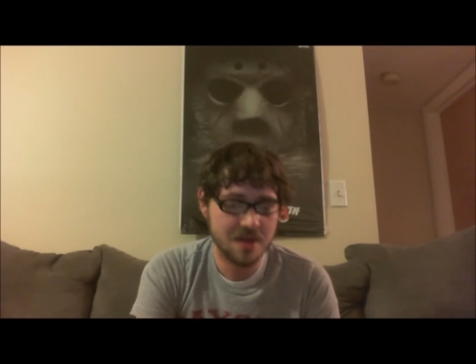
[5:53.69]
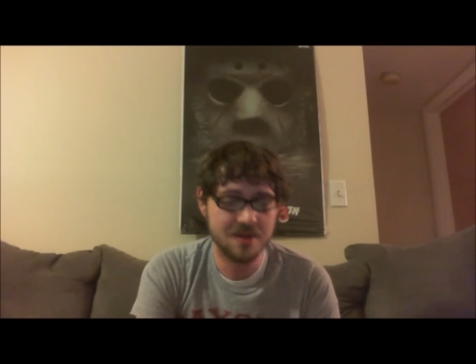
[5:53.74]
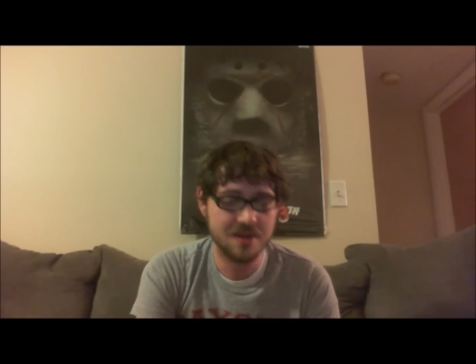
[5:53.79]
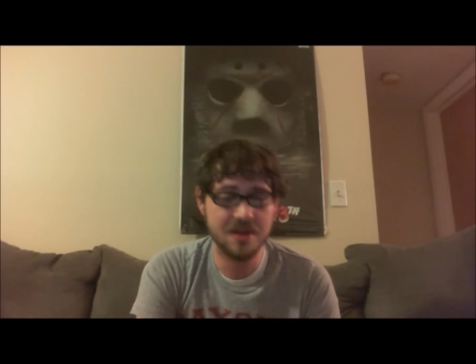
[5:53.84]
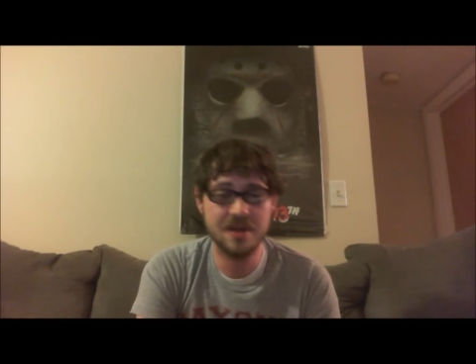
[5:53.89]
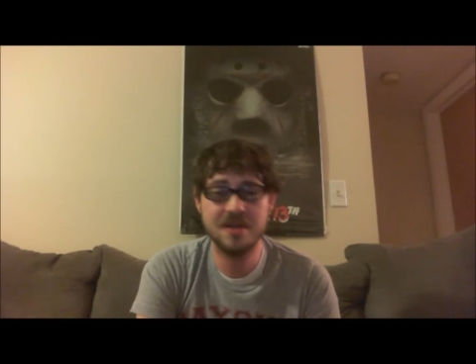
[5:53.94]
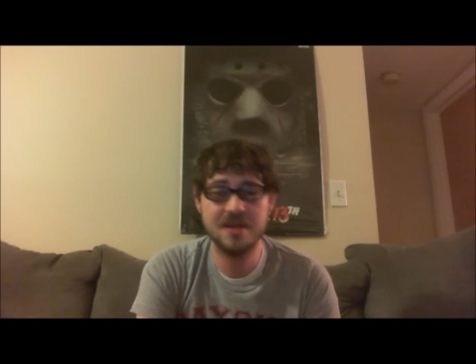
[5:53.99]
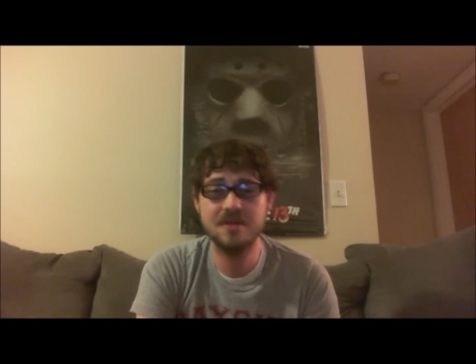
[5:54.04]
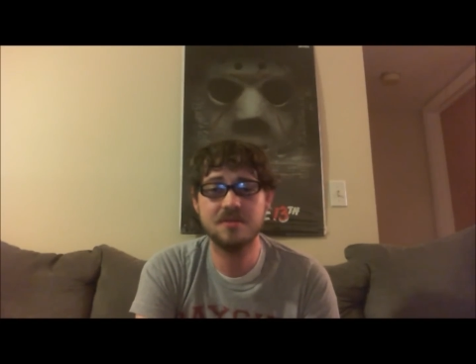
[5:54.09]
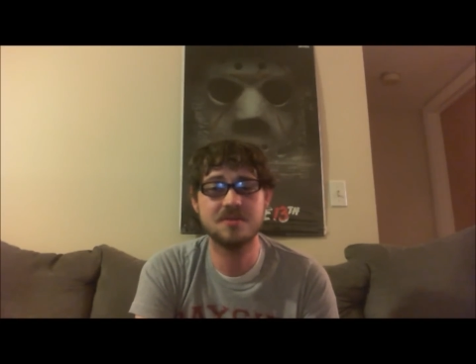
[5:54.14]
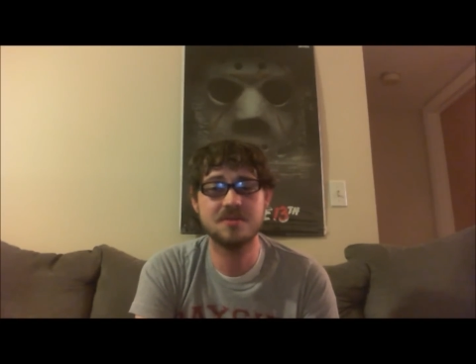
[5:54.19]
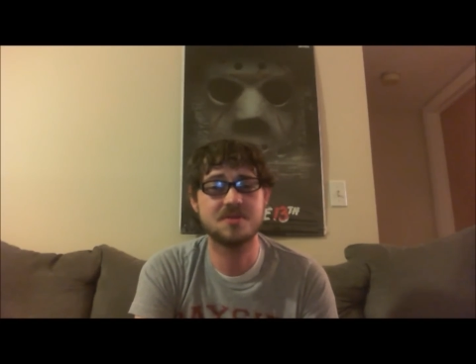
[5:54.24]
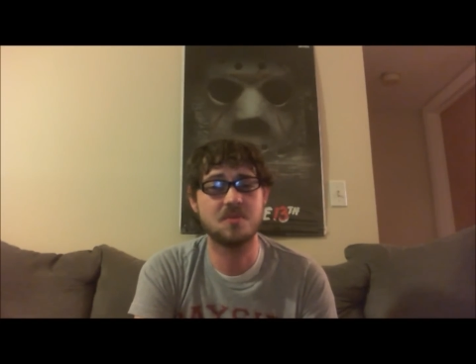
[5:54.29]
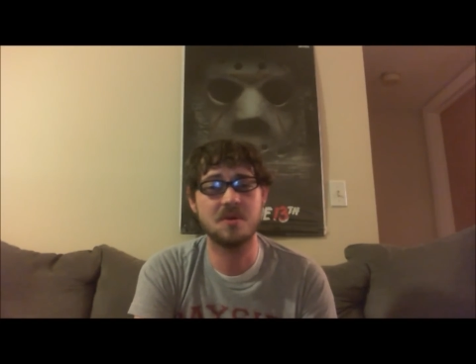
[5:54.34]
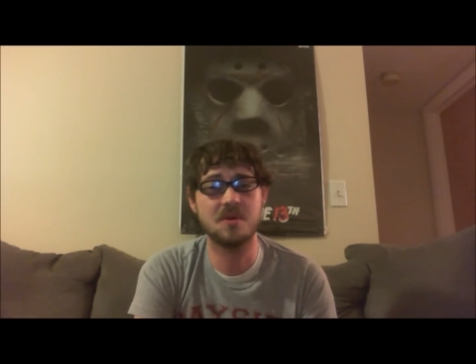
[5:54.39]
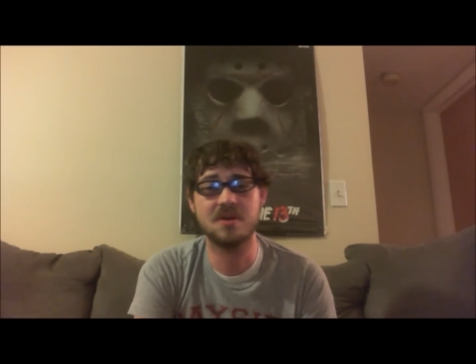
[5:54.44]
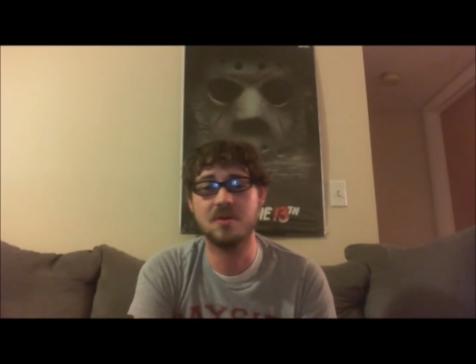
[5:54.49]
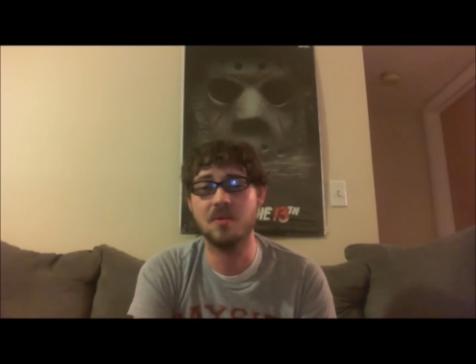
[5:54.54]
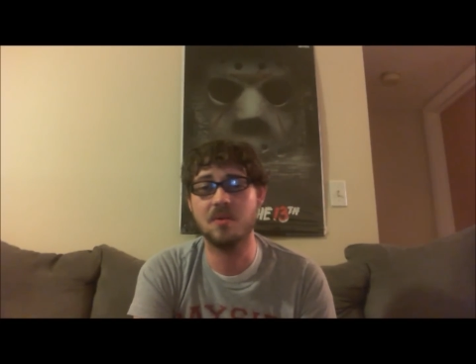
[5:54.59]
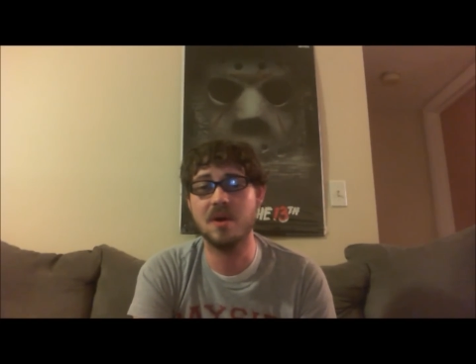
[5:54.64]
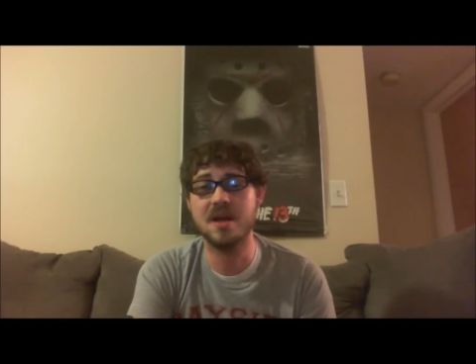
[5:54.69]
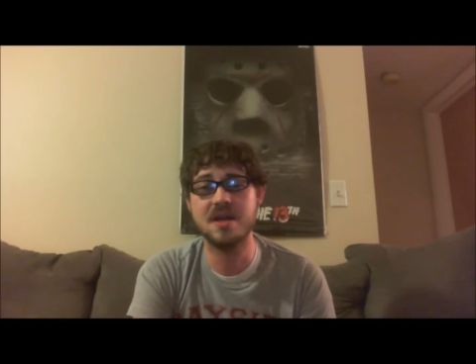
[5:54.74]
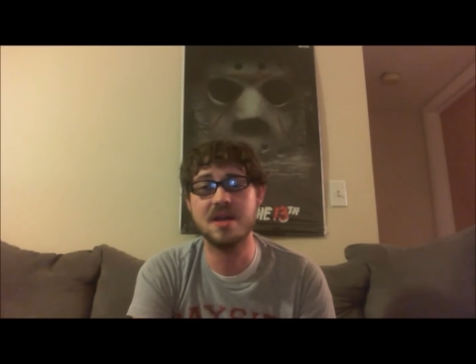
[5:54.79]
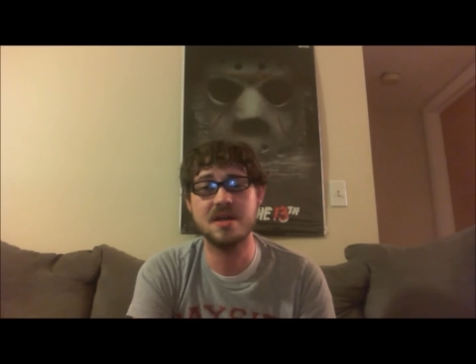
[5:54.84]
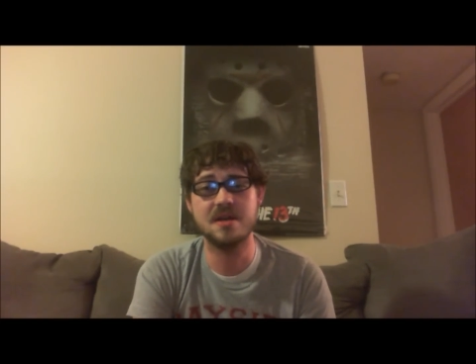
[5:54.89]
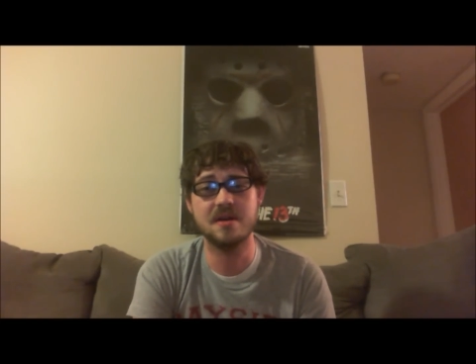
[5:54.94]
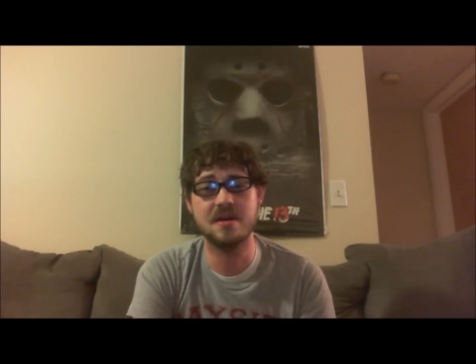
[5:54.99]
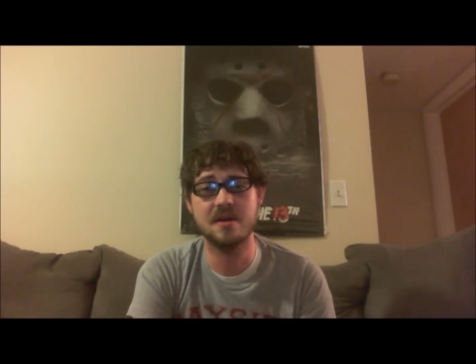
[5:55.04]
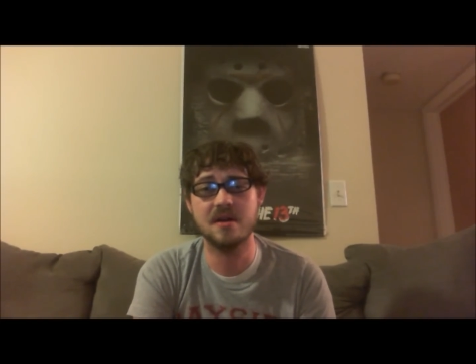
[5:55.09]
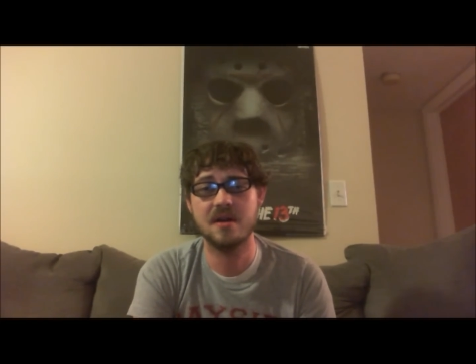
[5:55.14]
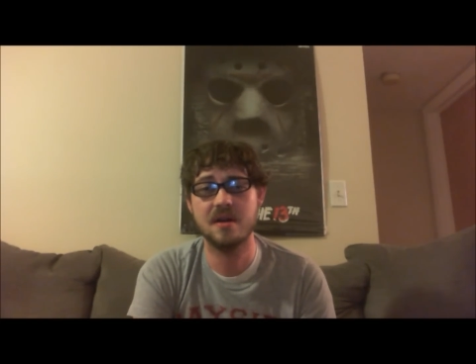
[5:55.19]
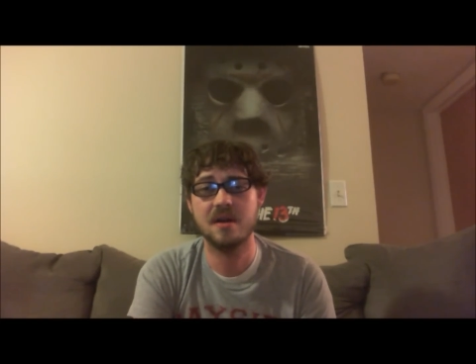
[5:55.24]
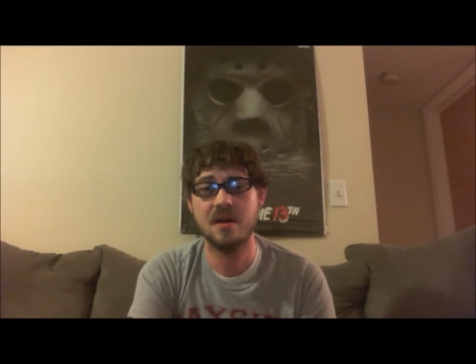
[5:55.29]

The heels were great here.